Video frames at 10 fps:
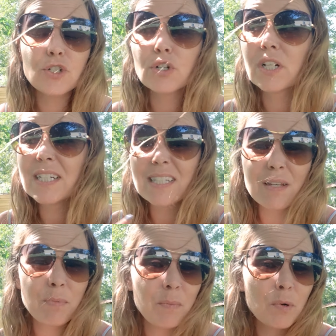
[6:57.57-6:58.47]
you're going to
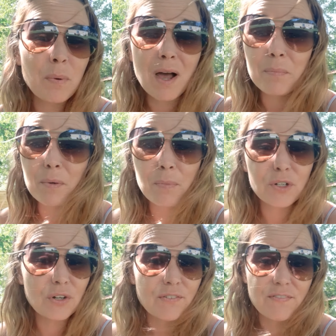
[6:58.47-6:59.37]
see people pop up
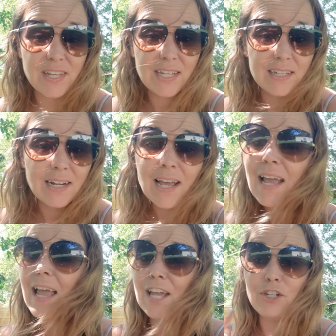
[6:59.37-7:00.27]
on your feed,
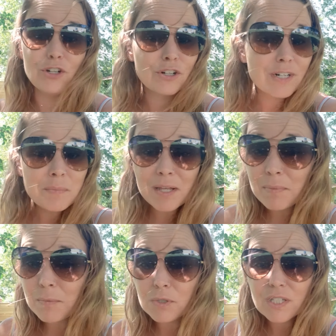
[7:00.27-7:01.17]
and you're going to be in
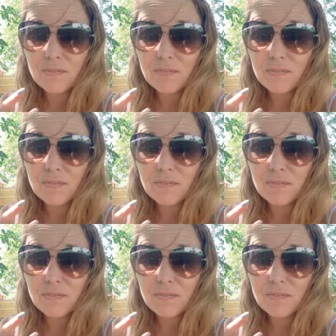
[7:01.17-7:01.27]
people's